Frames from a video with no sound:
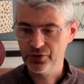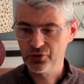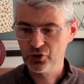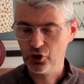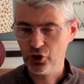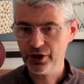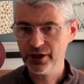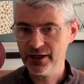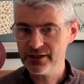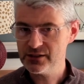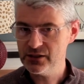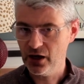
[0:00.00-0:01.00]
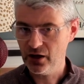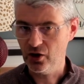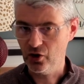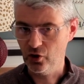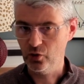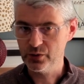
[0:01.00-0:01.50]
Cutting it is not
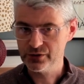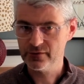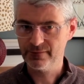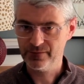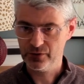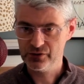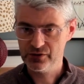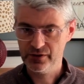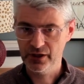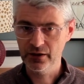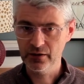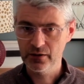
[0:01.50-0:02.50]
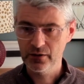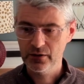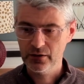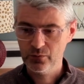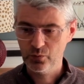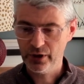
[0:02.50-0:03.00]
always the first thing.
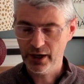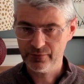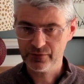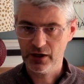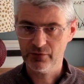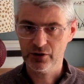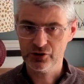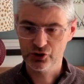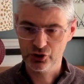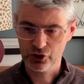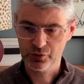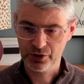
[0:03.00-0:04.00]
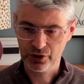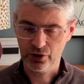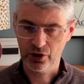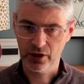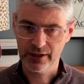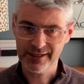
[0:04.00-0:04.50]
We have to have our judgment
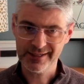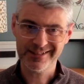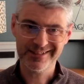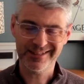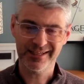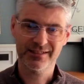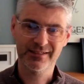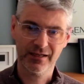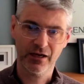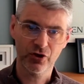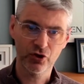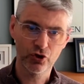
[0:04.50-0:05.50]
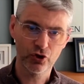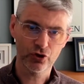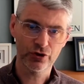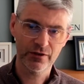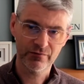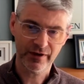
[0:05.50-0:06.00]
call. Is this a
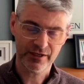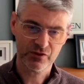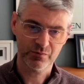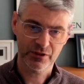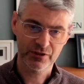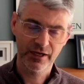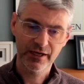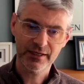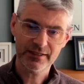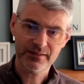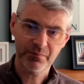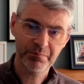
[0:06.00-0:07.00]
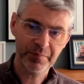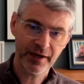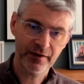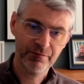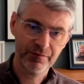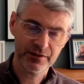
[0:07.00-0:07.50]
good investment? Is the
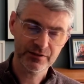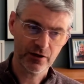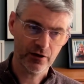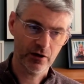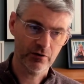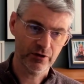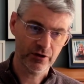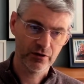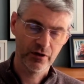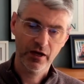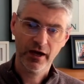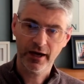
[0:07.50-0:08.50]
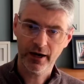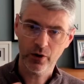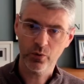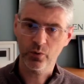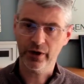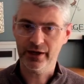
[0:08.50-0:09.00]
benefits of it
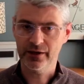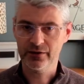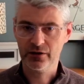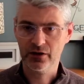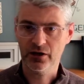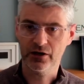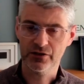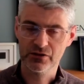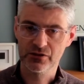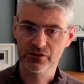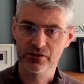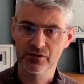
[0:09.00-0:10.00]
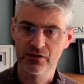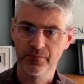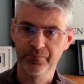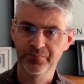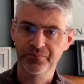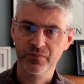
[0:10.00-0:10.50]
outweighing the costs?
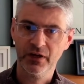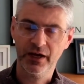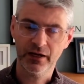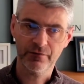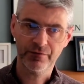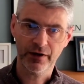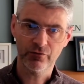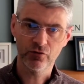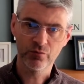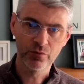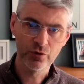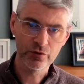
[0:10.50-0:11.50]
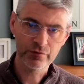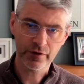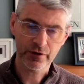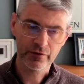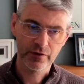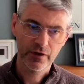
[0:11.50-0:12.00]
And if I remove
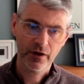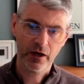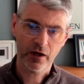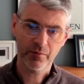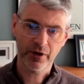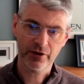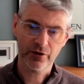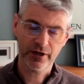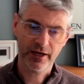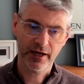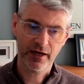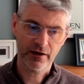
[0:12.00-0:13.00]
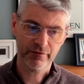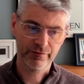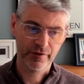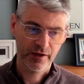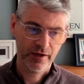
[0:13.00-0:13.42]
it, am I going to have